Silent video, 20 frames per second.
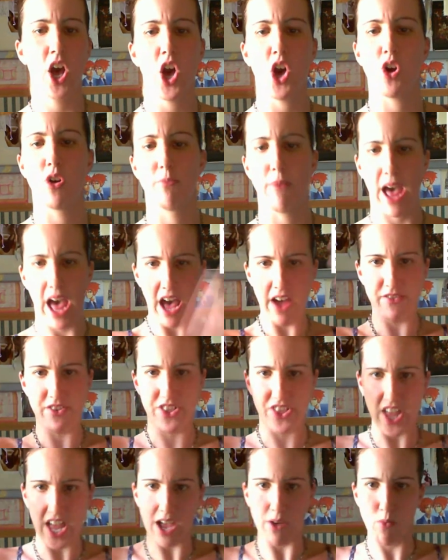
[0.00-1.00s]
whomever
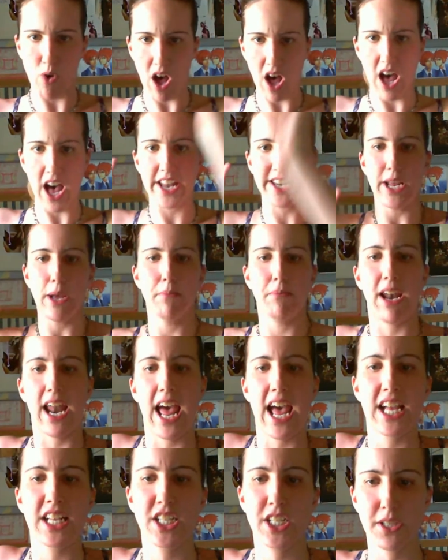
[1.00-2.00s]
they want,
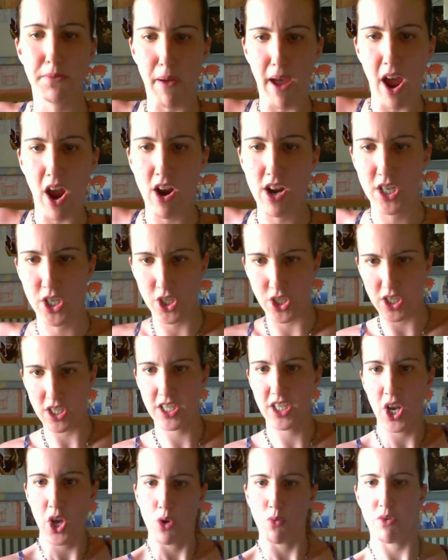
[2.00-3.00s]
Planned Parenthood,
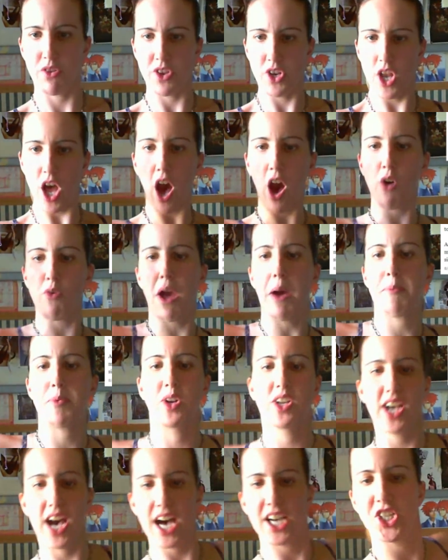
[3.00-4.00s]
with no
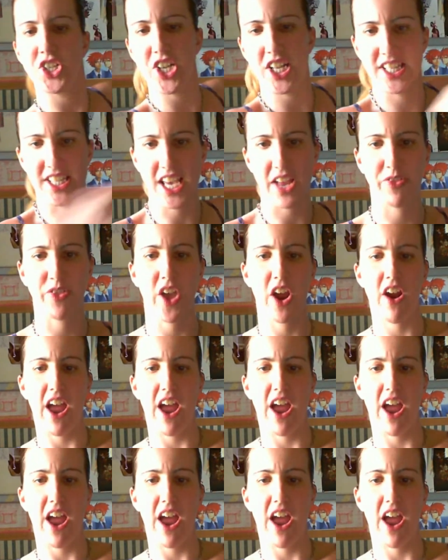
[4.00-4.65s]
repercussions, yet they're